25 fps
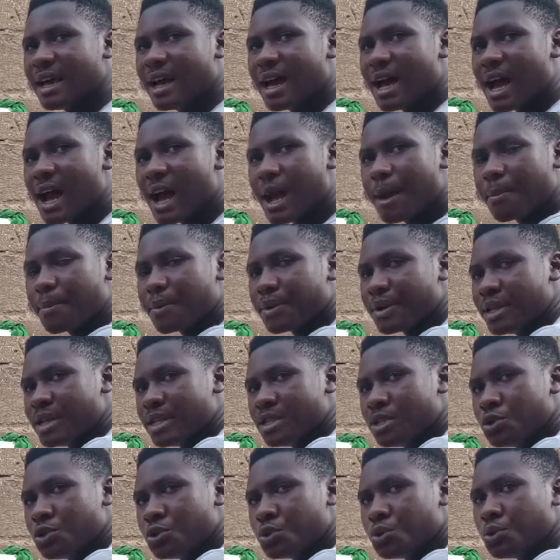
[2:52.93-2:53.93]

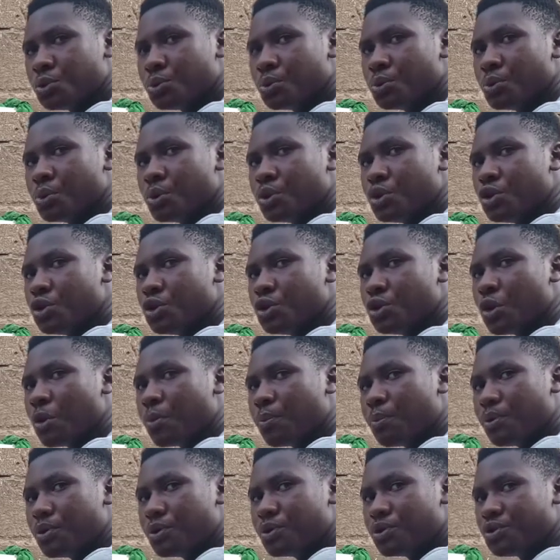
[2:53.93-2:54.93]
happening to your
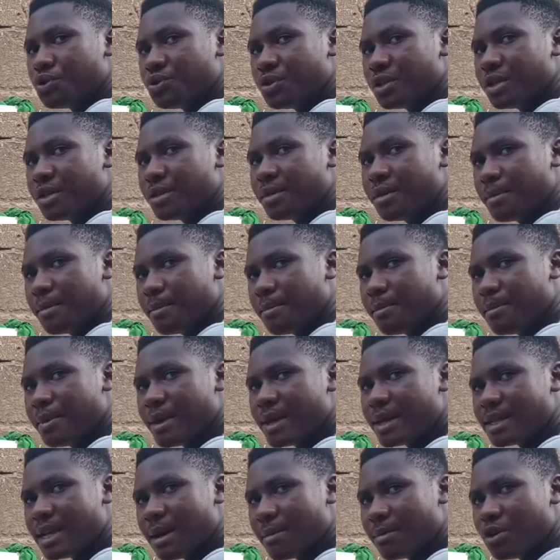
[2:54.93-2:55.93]
poultry
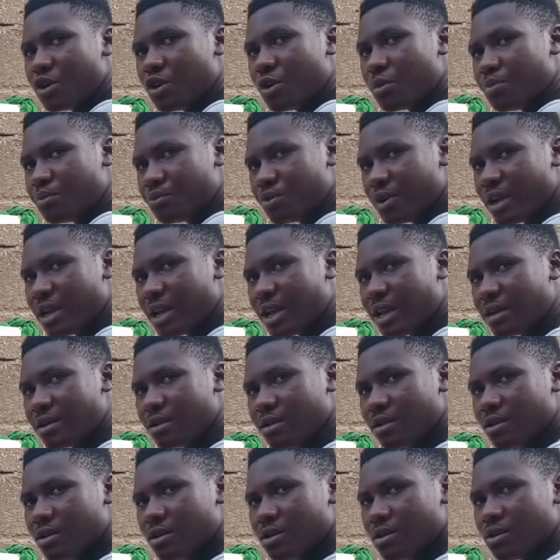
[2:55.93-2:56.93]
bed, your broiler.
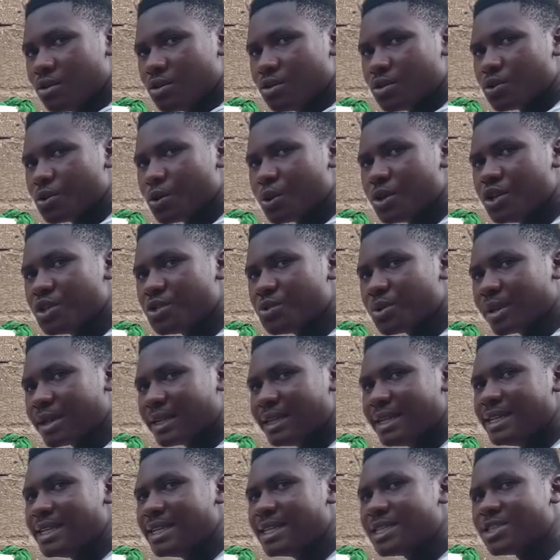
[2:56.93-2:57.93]
So you need to
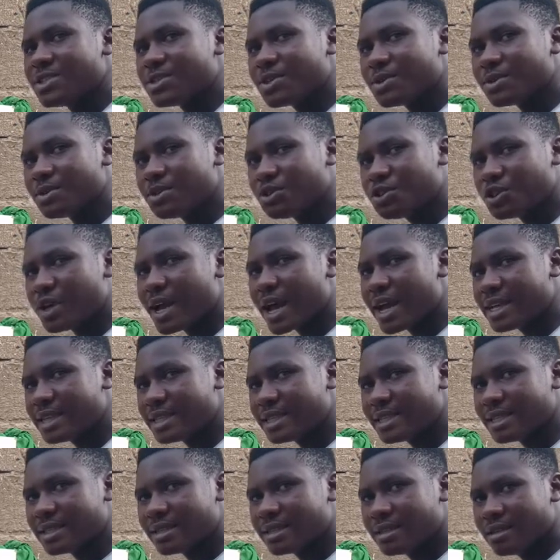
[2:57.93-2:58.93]
clean it, sun dry
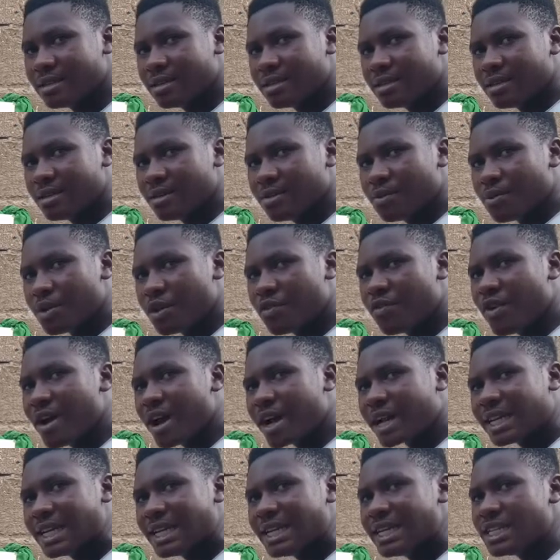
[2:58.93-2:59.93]
it. Whenever
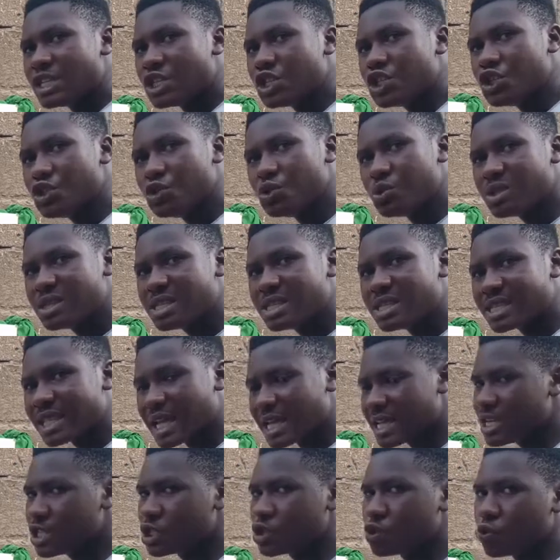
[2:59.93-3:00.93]
I clean it, use
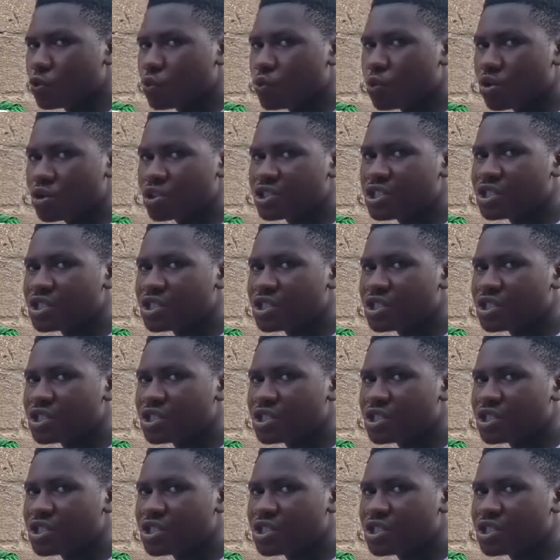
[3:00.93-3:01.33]
detergent to wash